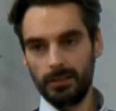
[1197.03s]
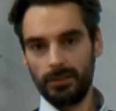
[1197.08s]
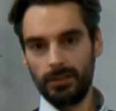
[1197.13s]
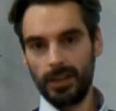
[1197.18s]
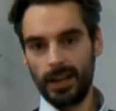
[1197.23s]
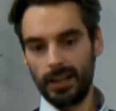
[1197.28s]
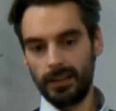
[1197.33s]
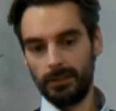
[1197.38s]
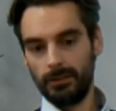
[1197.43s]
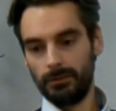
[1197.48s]

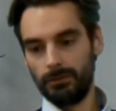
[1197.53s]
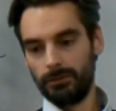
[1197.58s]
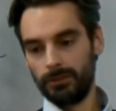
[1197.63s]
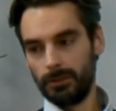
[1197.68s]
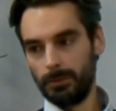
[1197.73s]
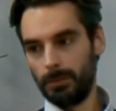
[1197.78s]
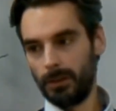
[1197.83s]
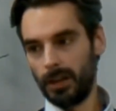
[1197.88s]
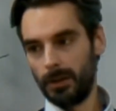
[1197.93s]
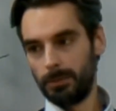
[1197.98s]
then for
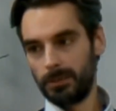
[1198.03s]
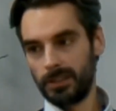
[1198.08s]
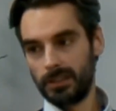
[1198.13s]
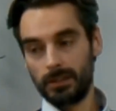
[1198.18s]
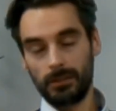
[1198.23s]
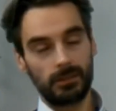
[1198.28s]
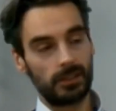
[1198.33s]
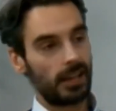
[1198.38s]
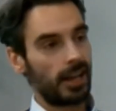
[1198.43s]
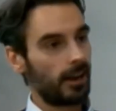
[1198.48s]
the purposes
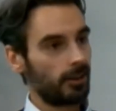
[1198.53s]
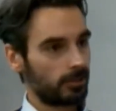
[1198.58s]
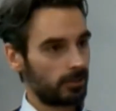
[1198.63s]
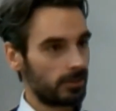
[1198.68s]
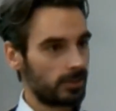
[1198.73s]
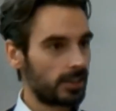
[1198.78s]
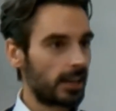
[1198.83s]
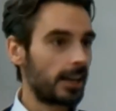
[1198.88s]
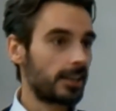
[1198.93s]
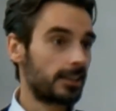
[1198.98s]
of
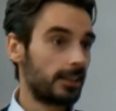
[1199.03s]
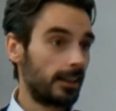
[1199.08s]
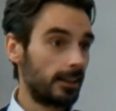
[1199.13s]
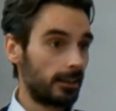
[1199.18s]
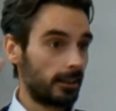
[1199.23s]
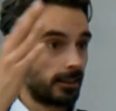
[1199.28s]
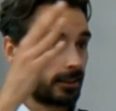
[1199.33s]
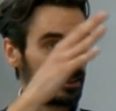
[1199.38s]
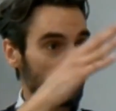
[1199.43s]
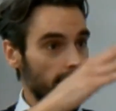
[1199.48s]
inheritance tax and any other